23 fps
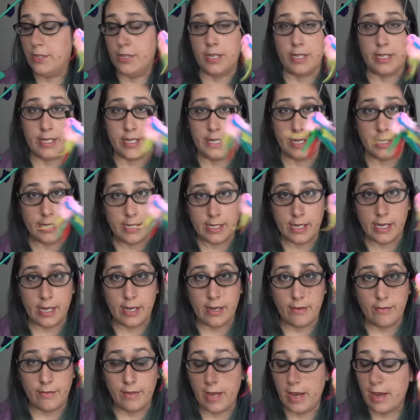just to see
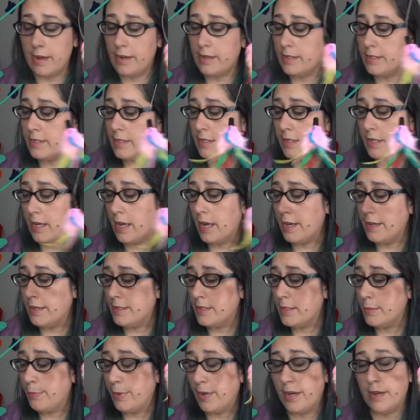if that is the
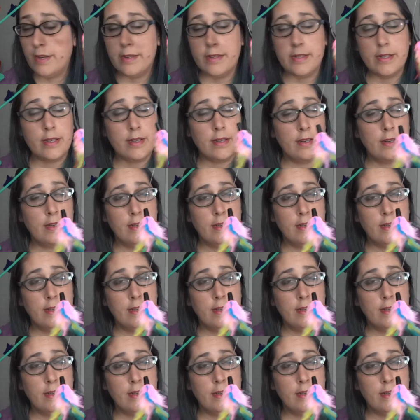case, but